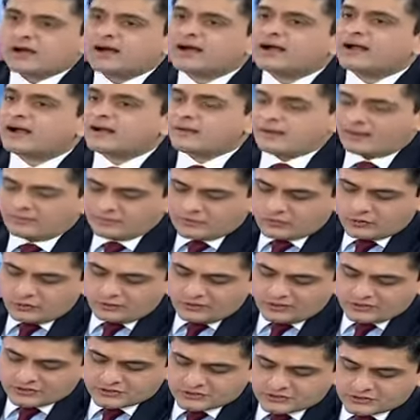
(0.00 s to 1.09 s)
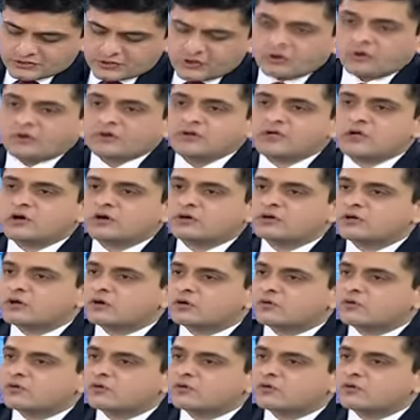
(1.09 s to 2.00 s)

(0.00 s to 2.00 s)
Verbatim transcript: I, I'm curious to know your, your